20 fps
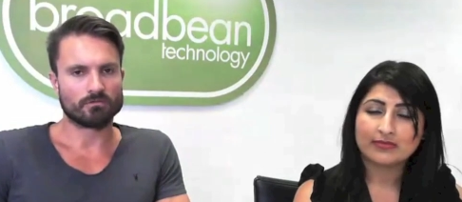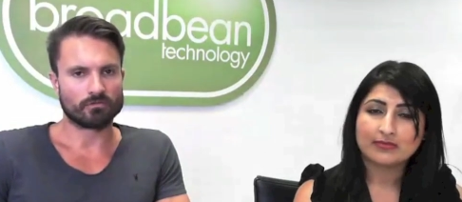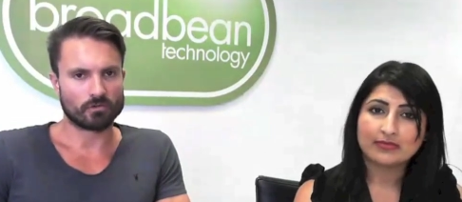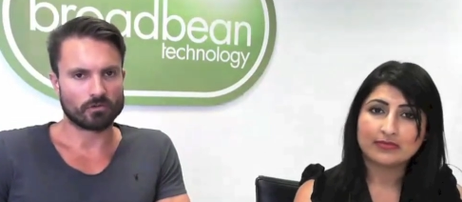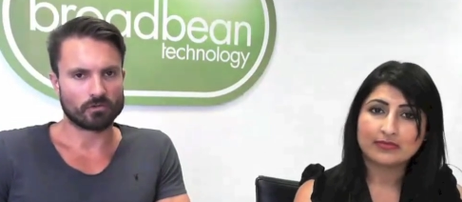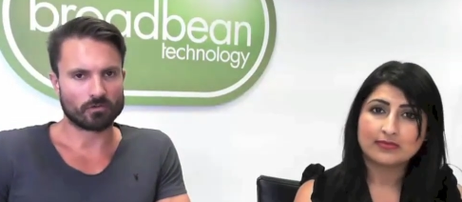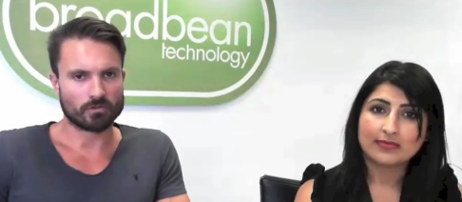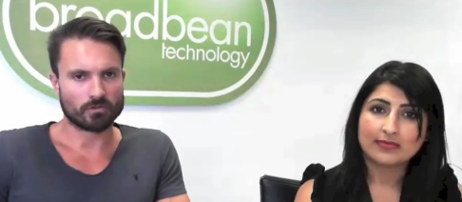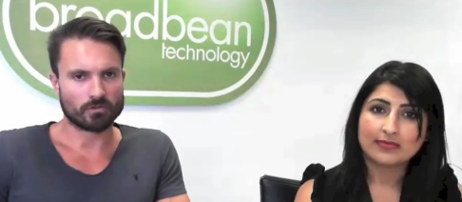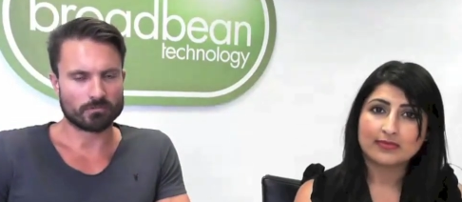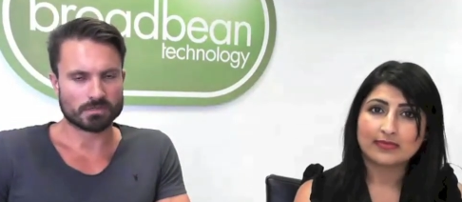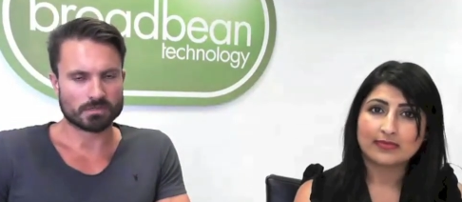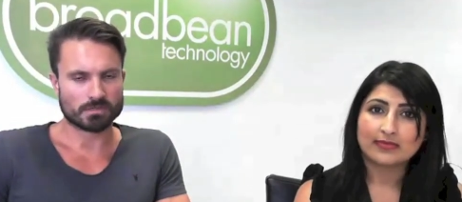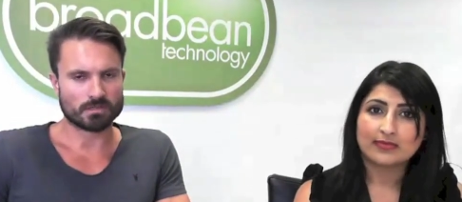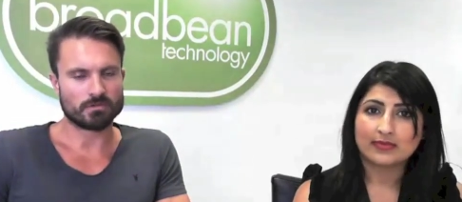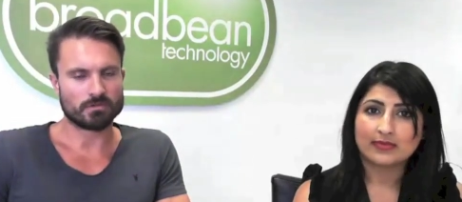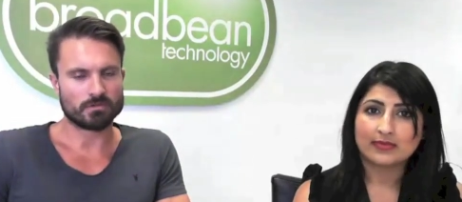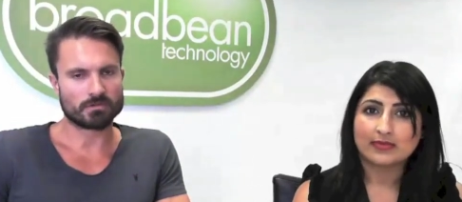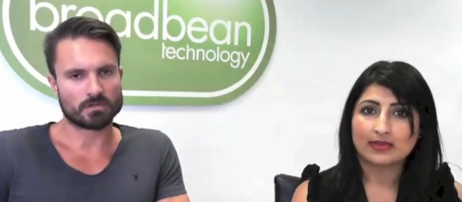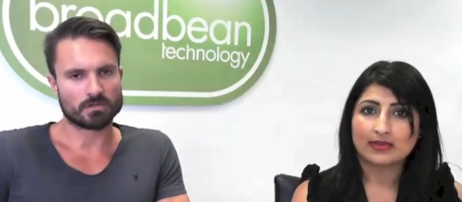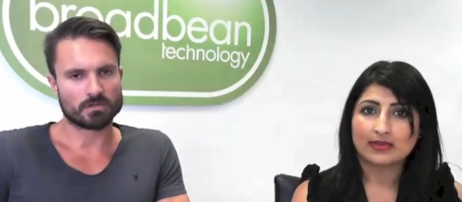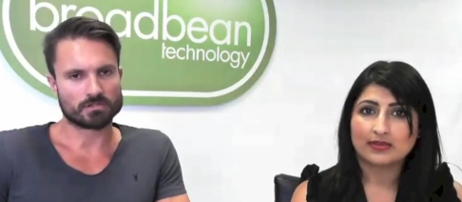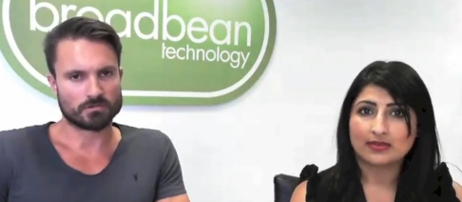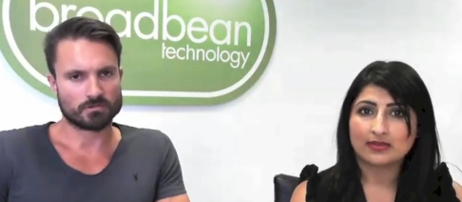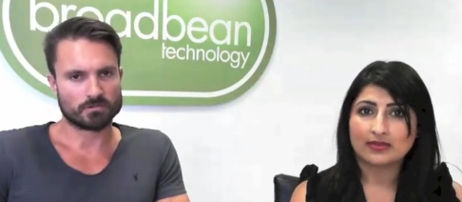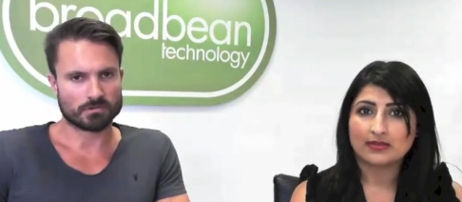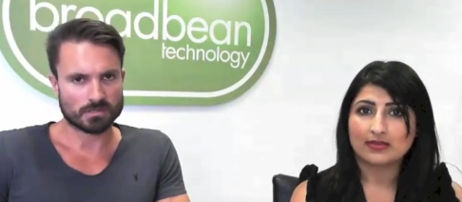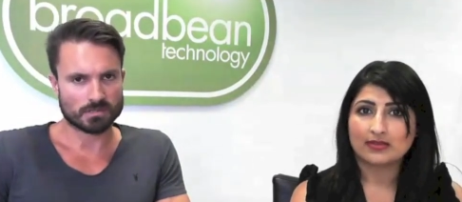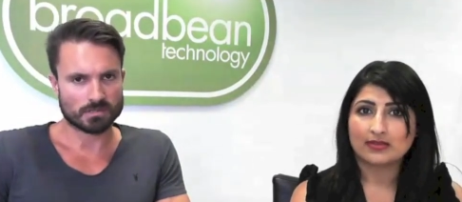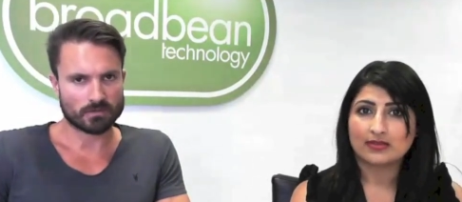Speaker 1: on four of them, CV searching
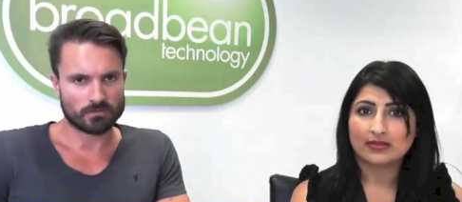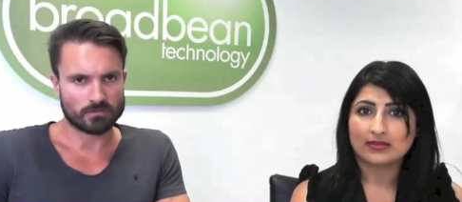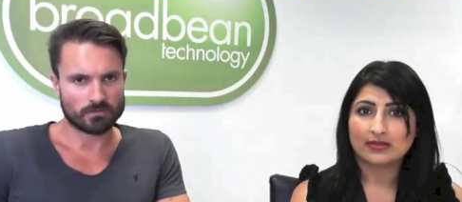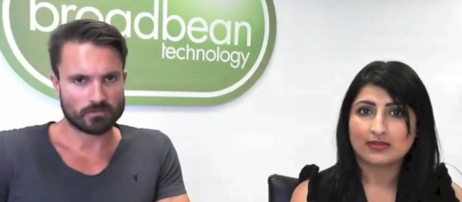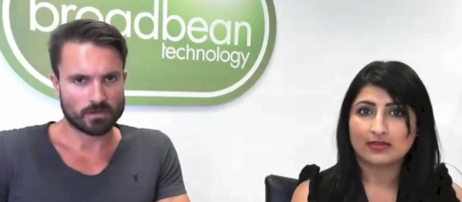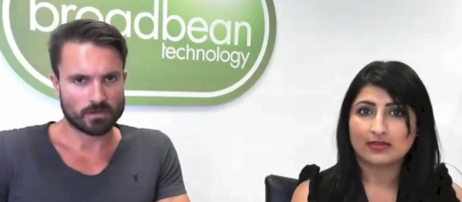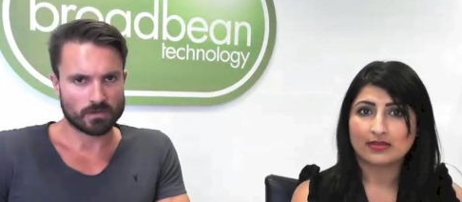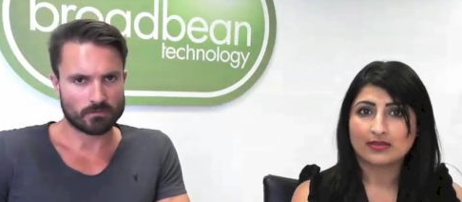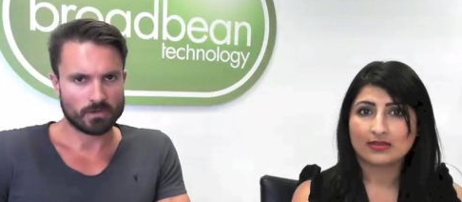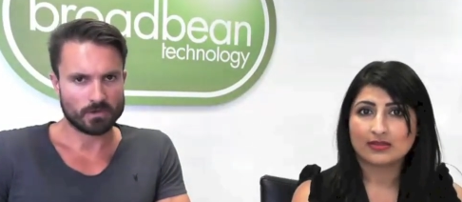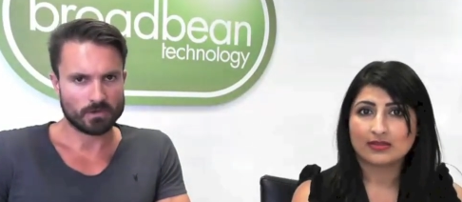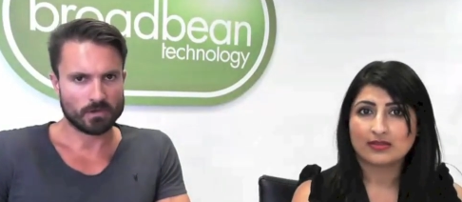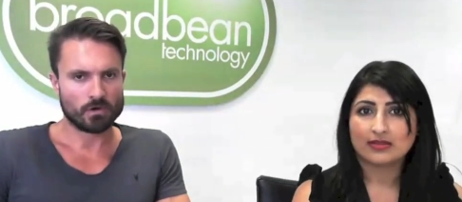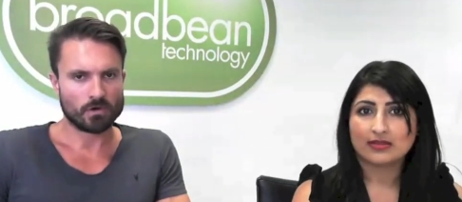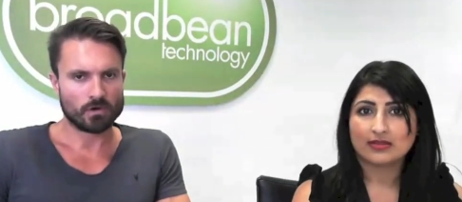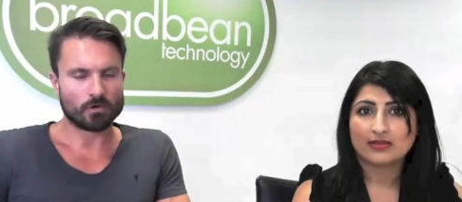on seven of them.